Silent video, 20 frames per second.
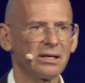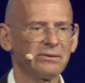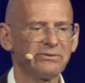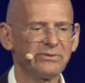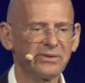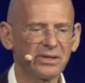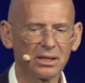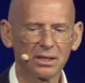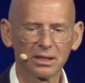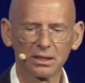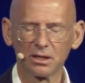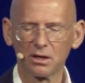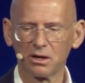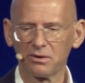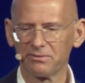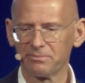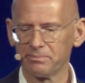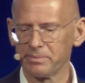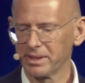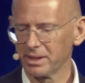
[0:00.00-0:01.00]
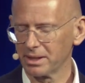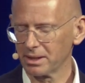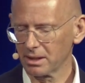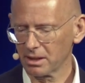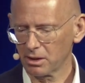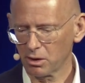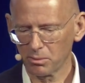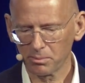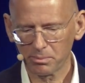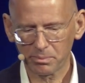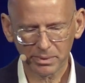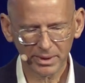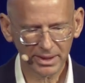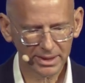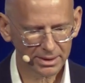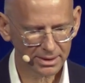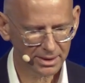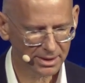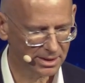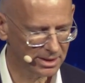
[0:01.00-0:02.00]
feeling of being
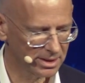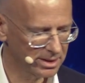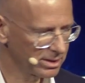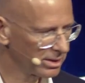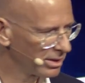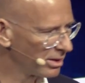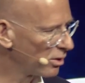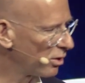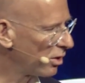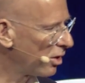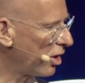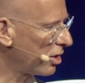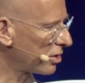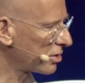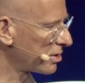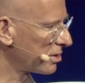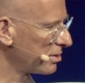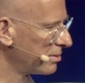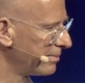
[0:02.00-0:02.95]
completely, lost,